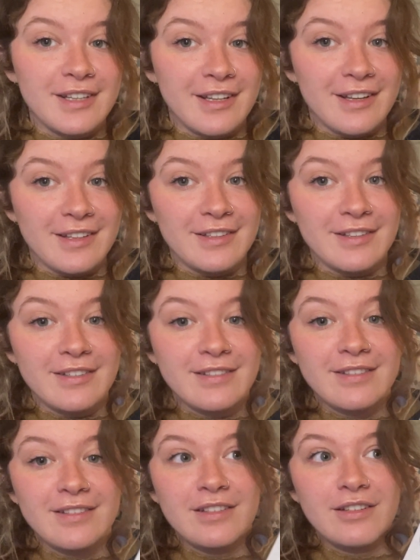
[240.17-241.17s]
to learn
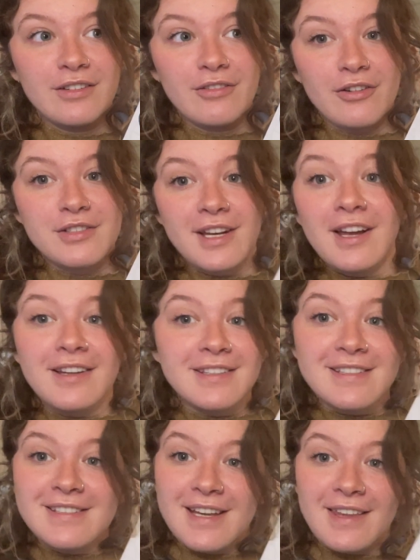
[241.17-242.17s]
crochet. I
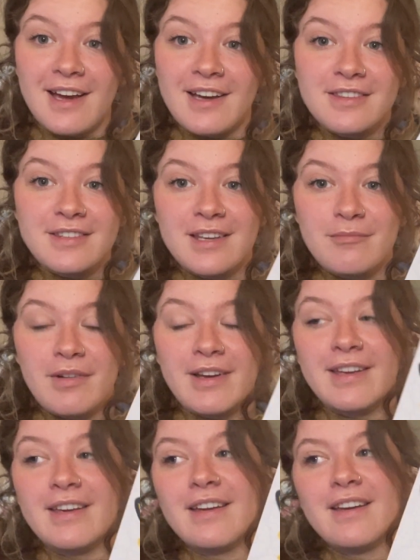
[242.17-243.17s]
did say that in my,